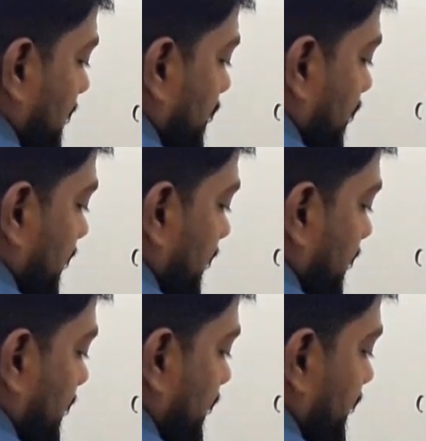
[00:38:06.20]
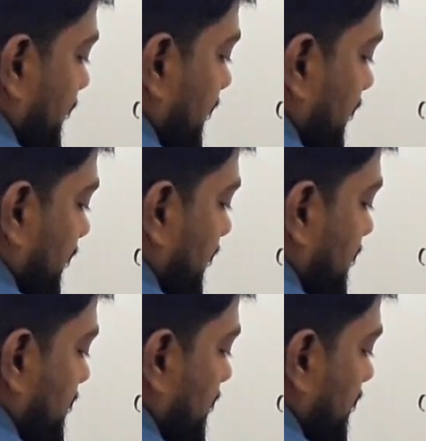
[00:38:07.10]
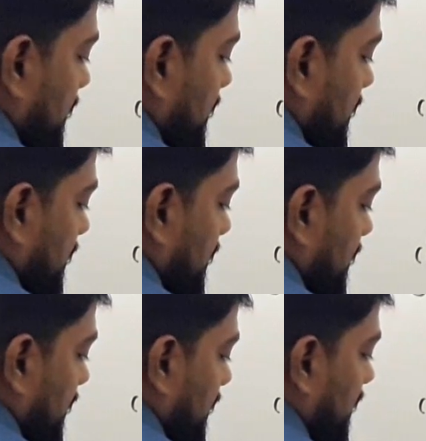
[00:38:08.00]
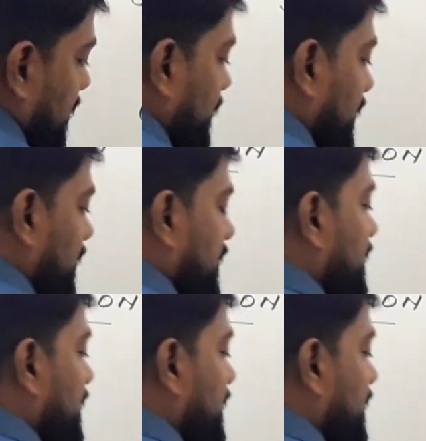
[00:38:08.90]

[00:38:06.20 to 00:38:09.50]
important, is equal.